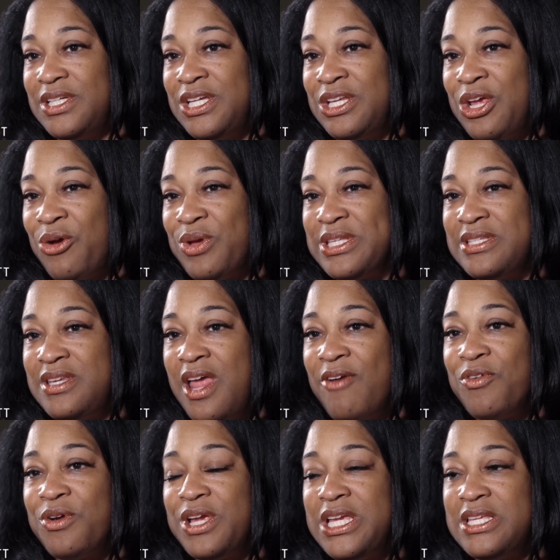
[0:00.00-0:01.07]
You know,
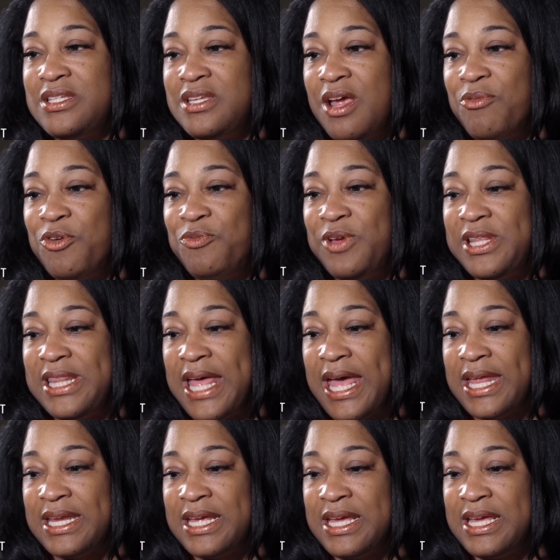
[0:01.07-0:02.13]
he's never
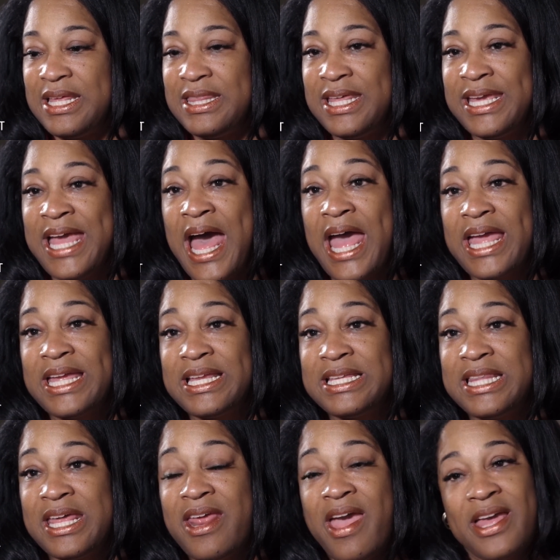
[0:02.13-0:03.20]
been the
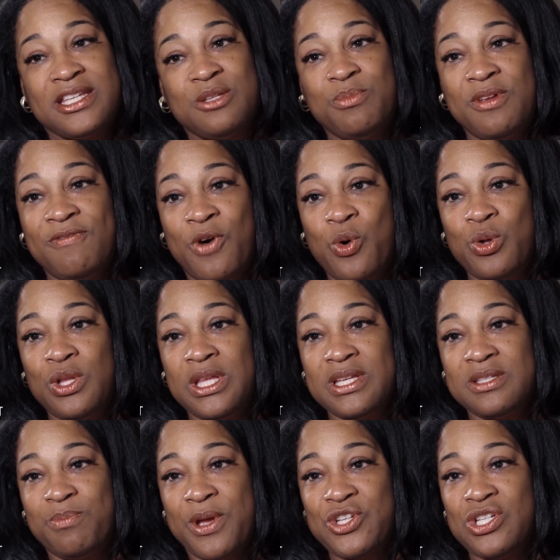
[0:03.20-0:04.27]
guy that had to be vocal,
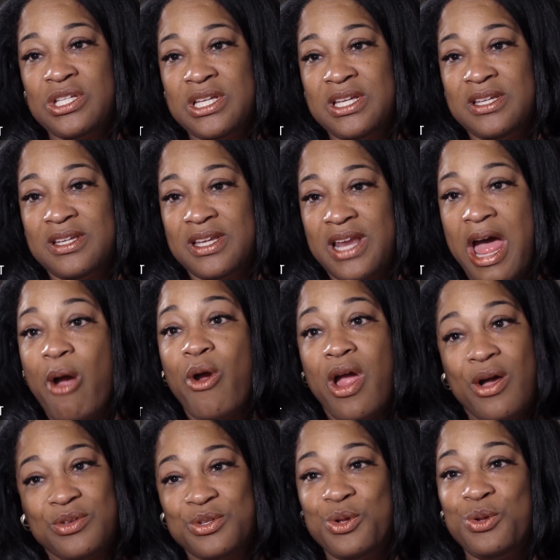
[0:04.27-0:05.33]
especially in our
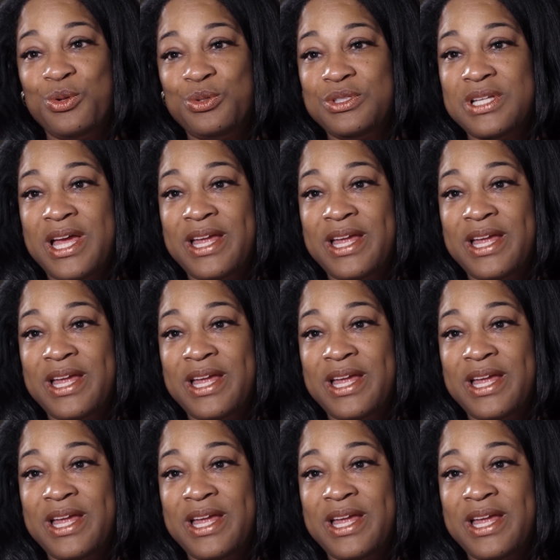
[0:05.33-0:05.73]
household